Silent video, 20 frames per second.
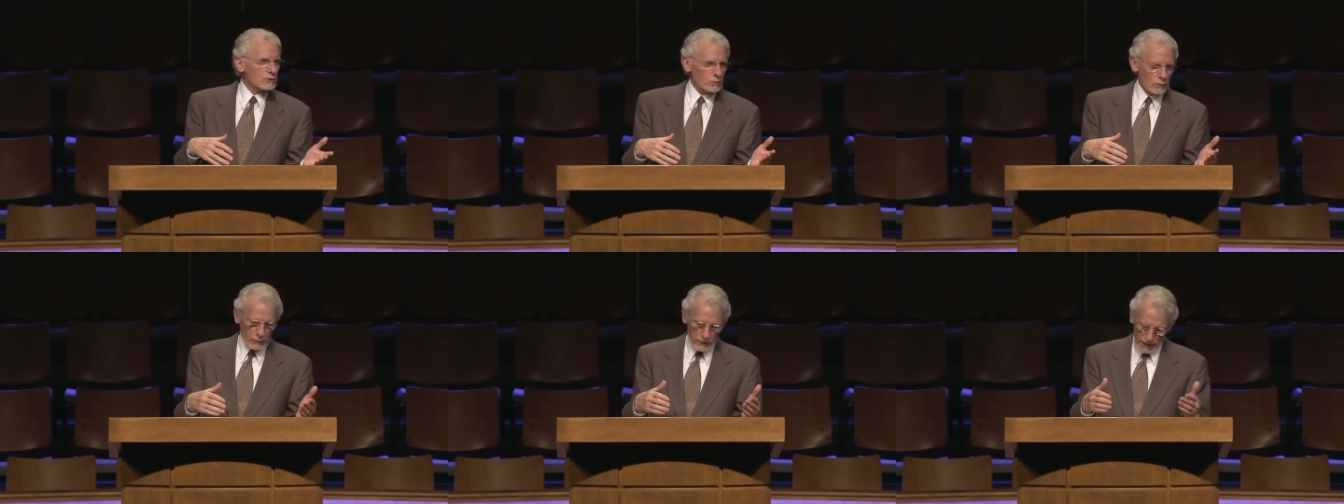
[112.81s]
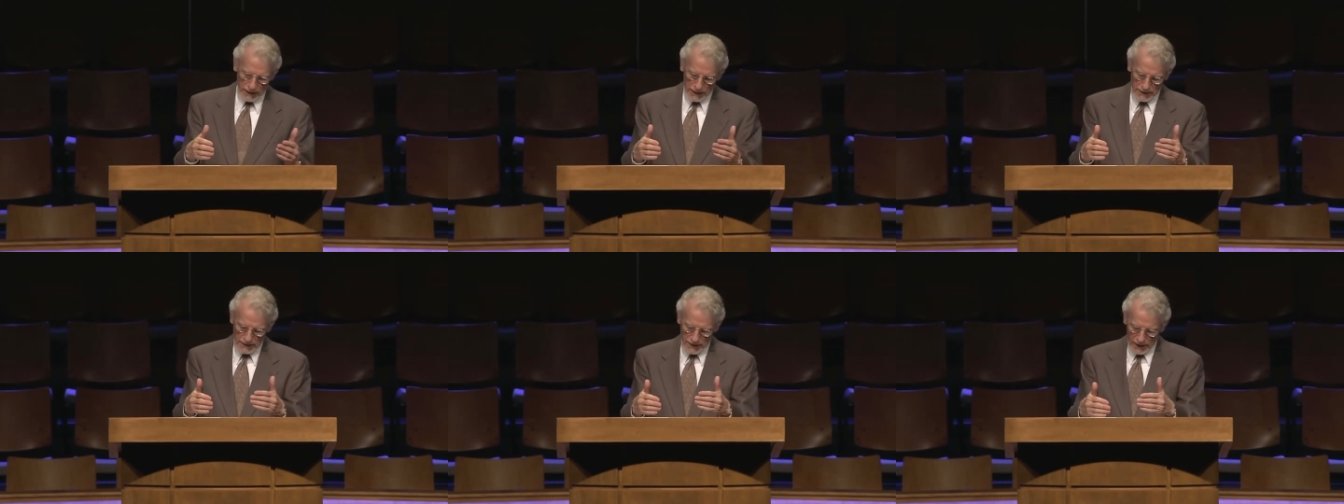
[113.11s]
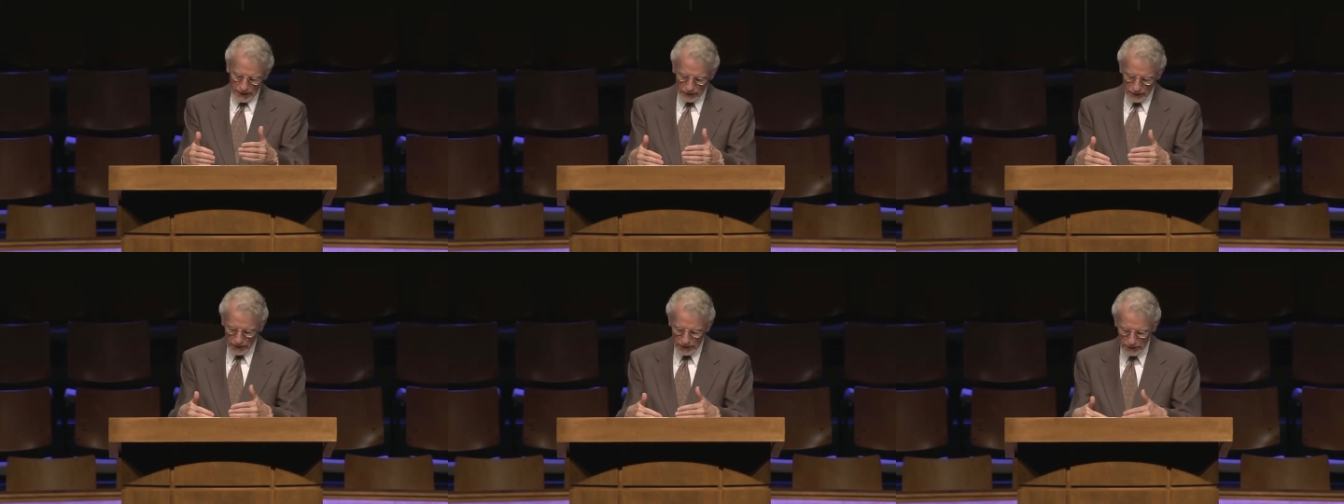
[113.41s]
When we get
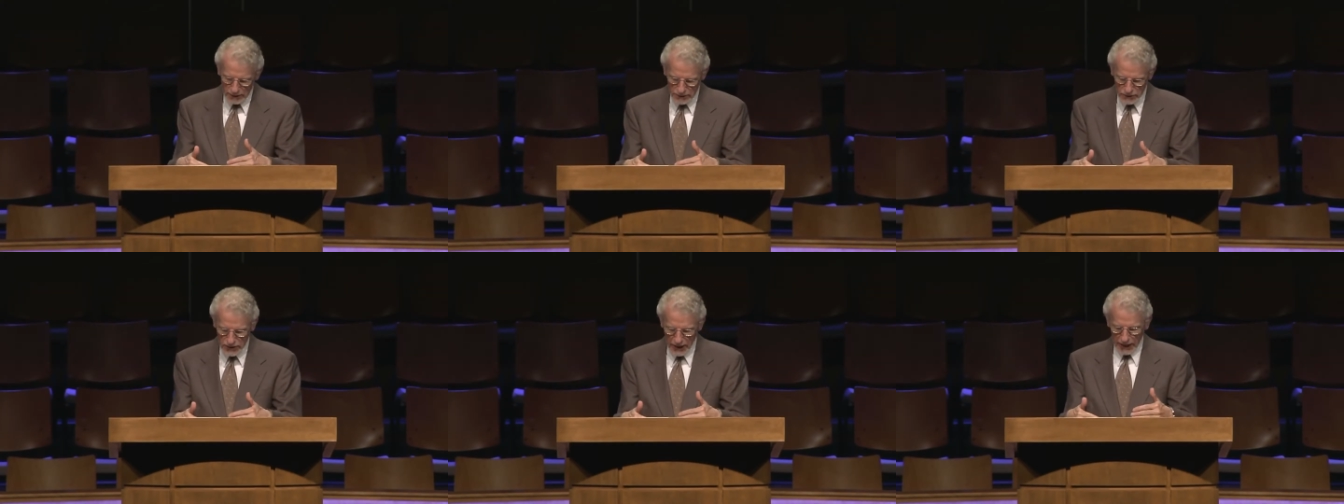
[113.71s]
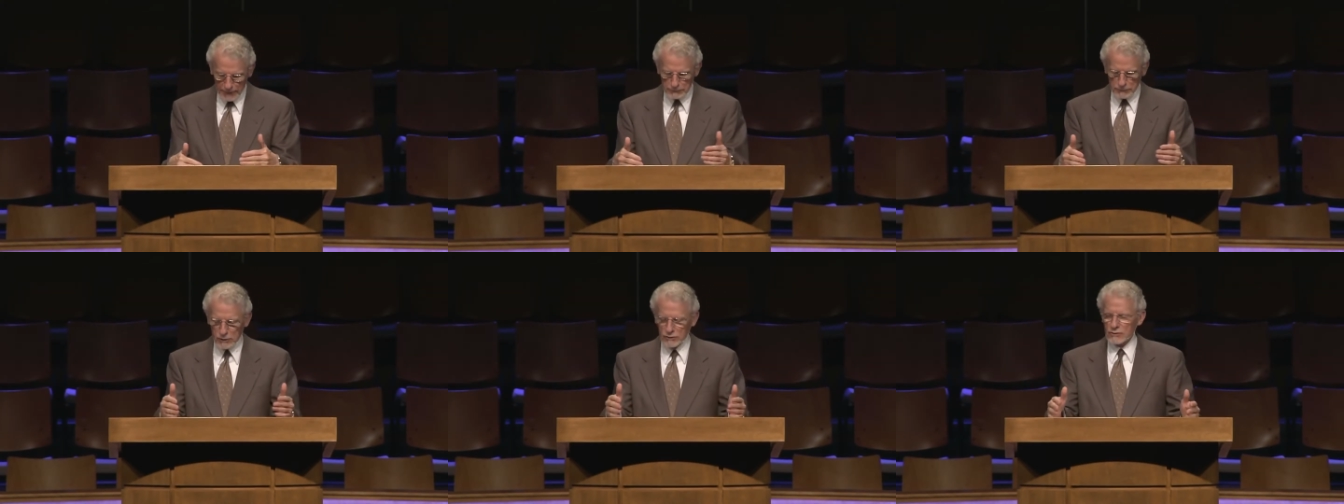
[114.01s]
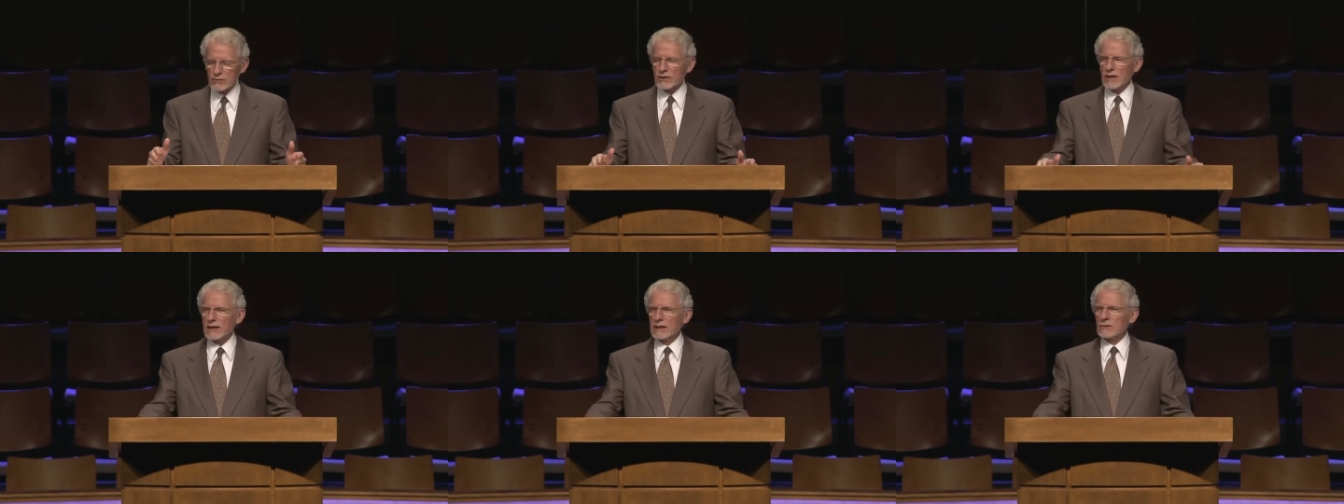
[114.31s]
down into chapter
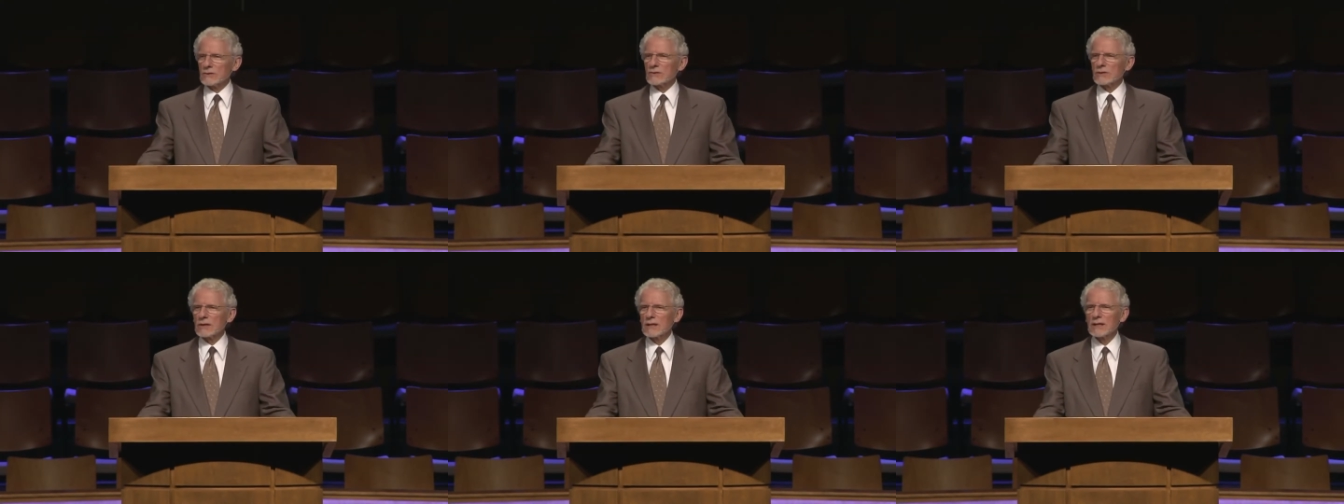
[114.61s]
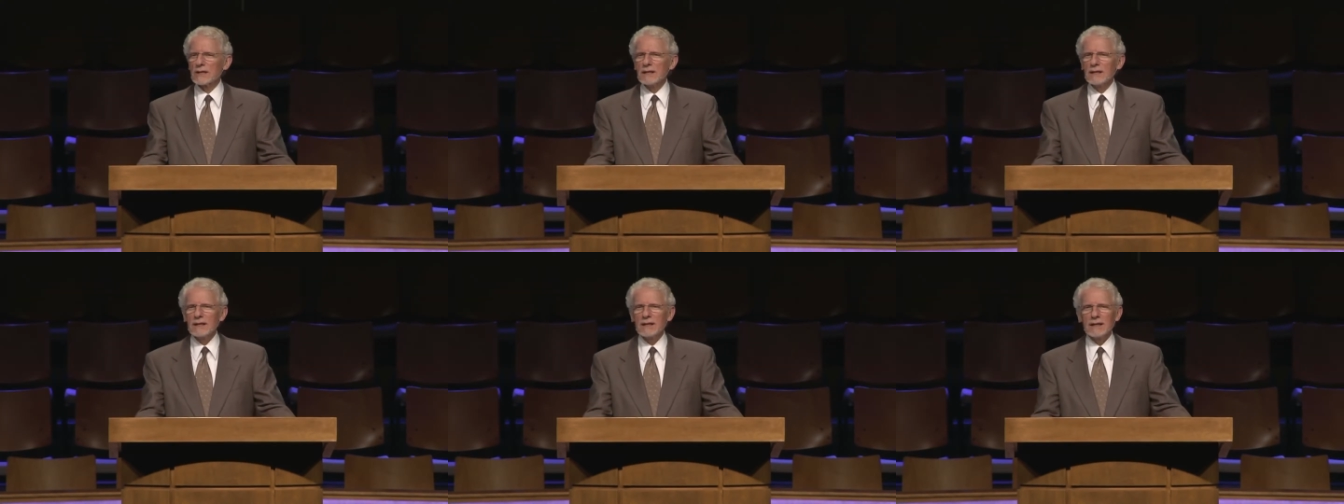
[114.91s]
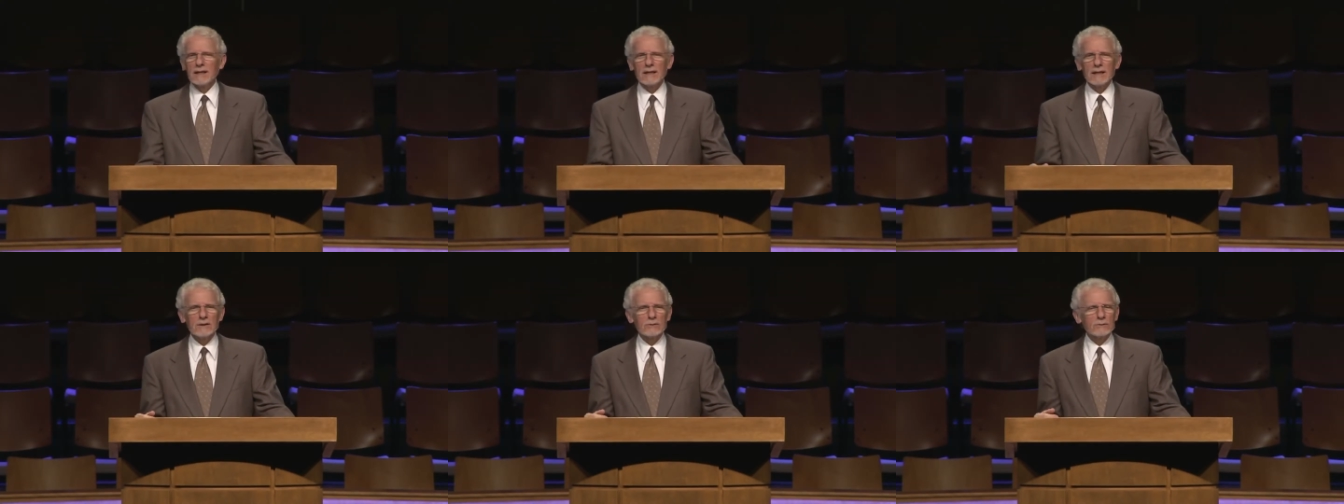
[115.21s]
6,
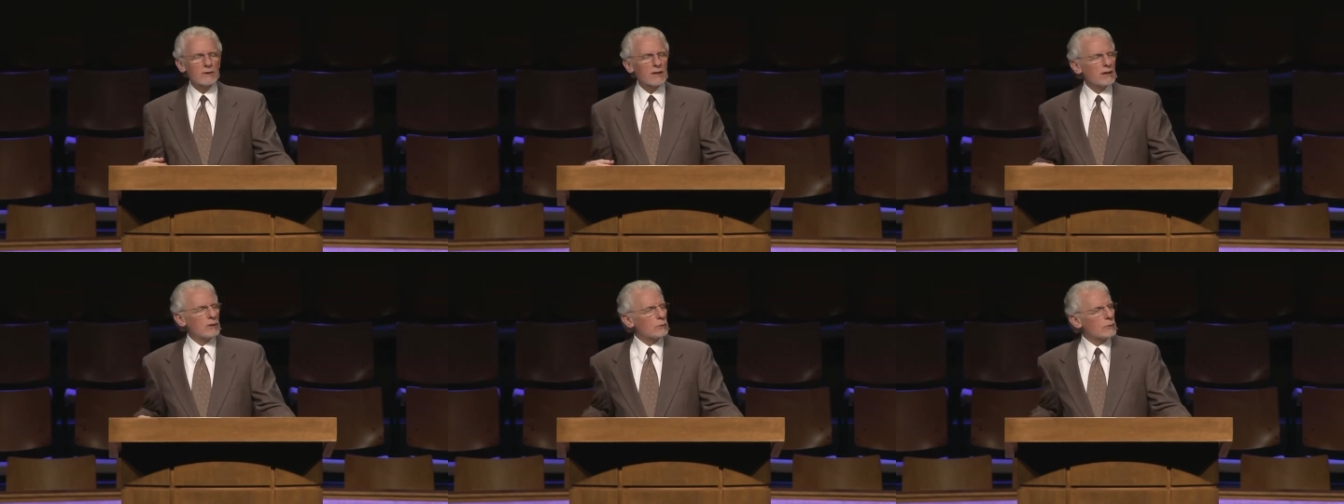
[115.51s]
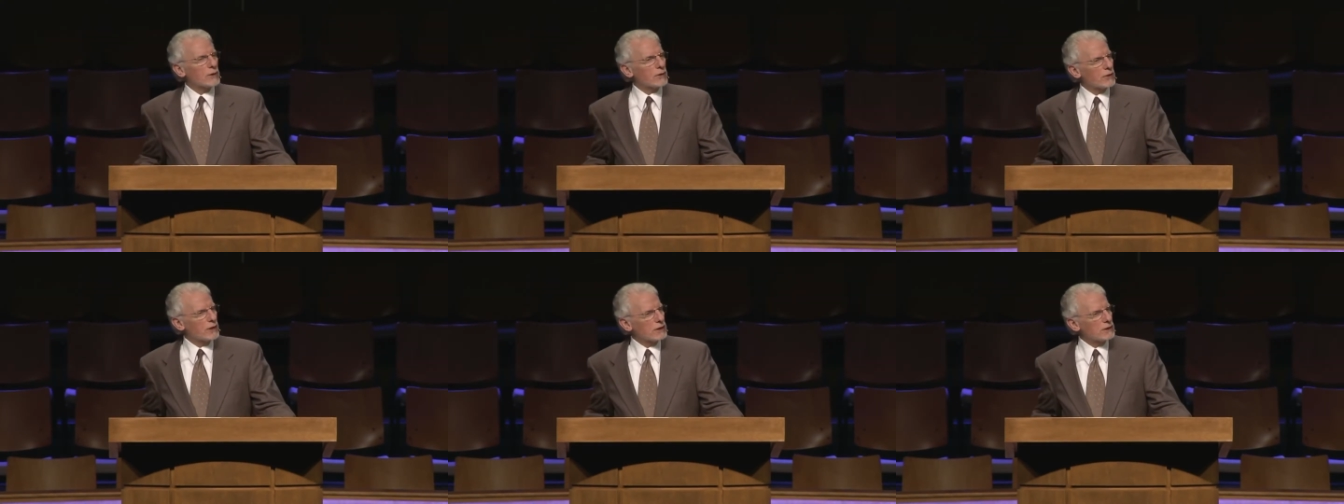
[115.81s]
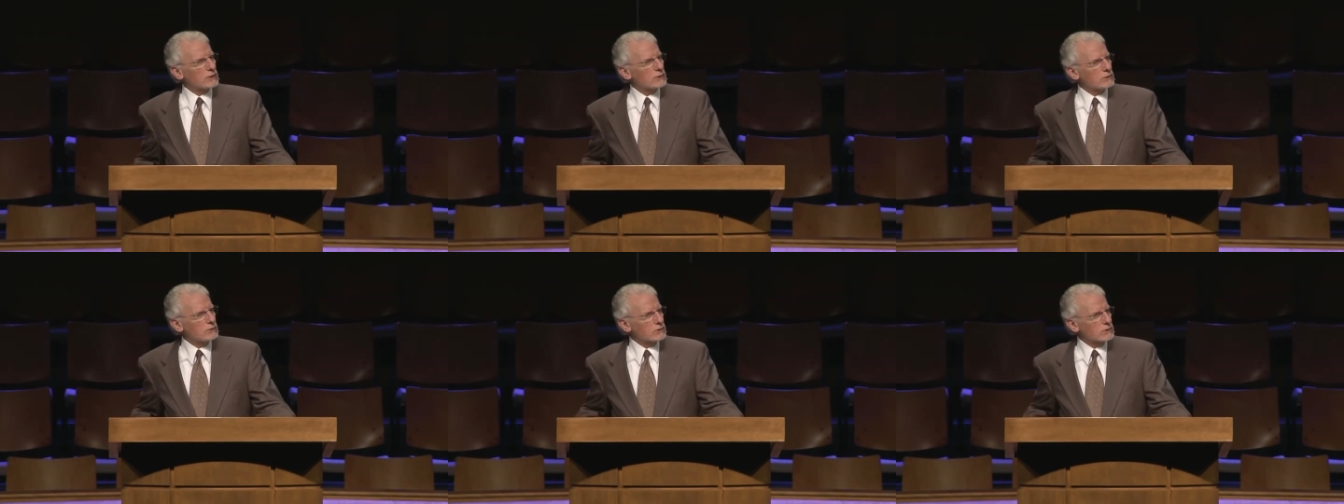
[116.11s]
he'll deal with
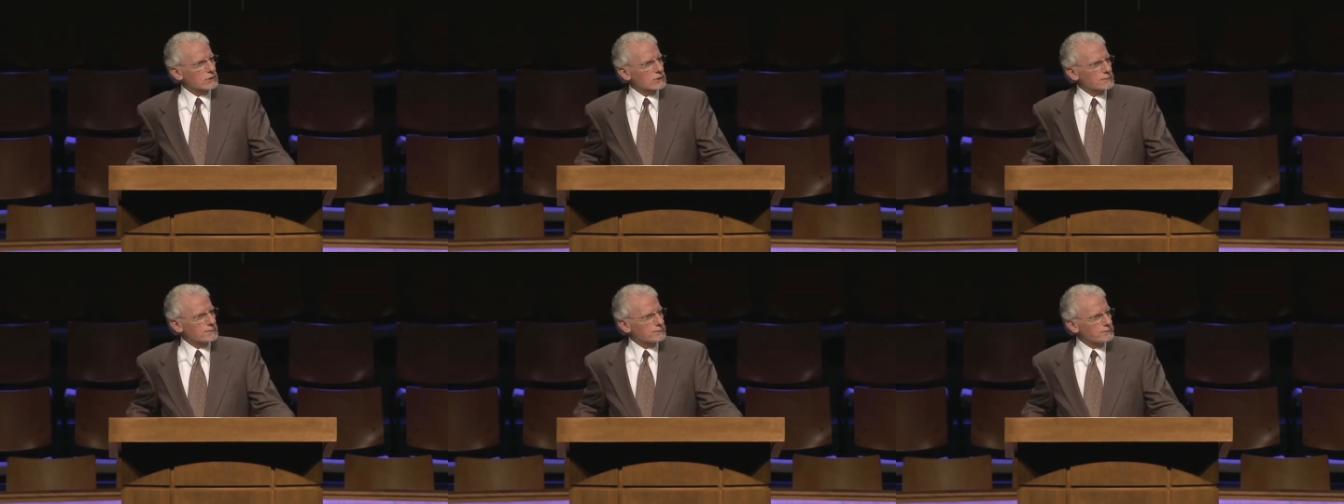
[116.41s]
those.